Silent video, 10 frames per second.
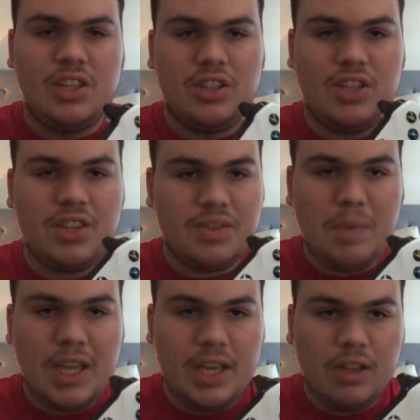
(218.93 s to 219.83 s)
does
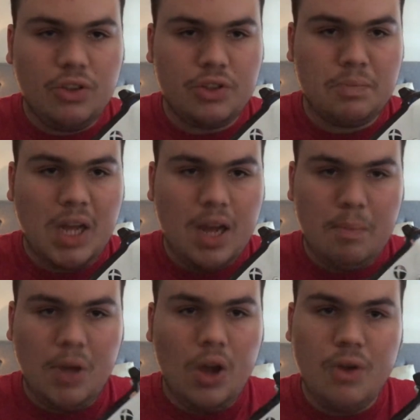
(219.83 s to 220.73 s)
make it look
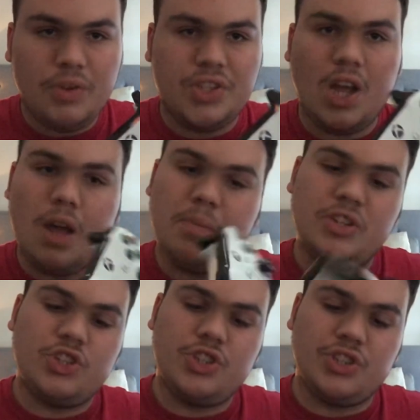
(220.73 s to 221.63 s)
smart, but over time
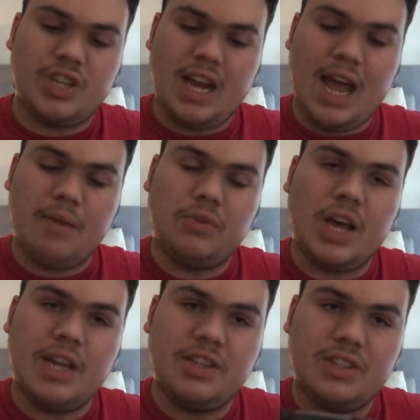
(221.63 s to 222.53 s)
it's just going to have,
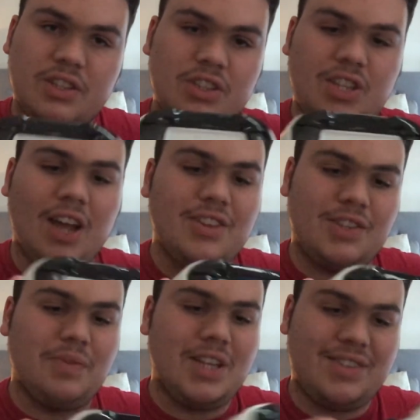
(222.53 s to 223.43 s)
like,
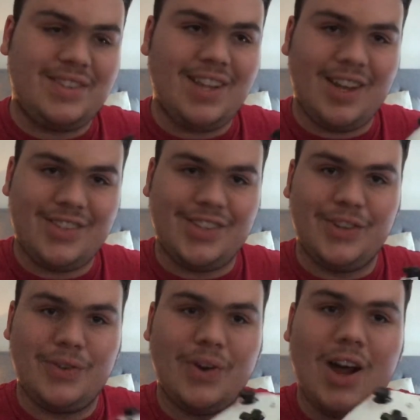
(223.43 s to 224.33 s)
tons of this dust
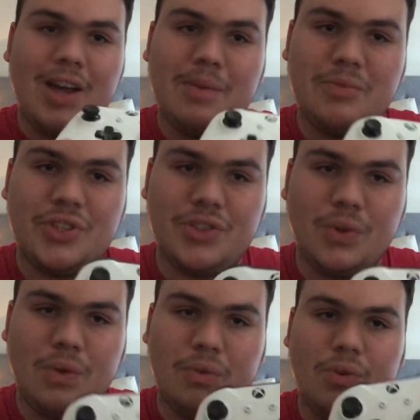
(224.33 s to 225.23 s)
and grime just
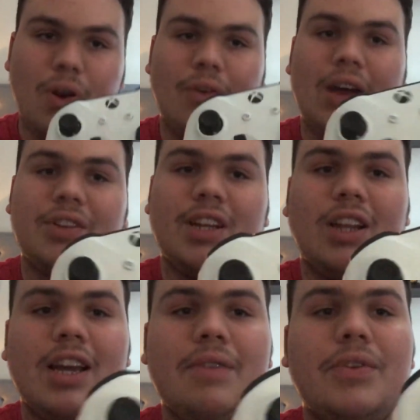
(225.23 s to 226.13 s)
sort of grow around it.
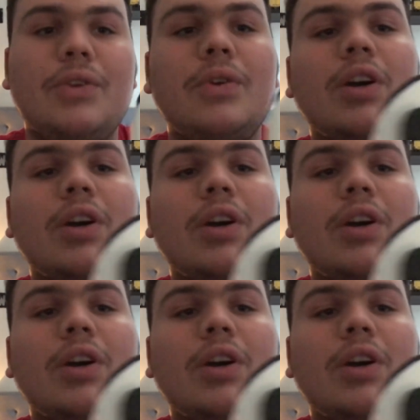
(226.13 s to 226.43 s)
Like, if you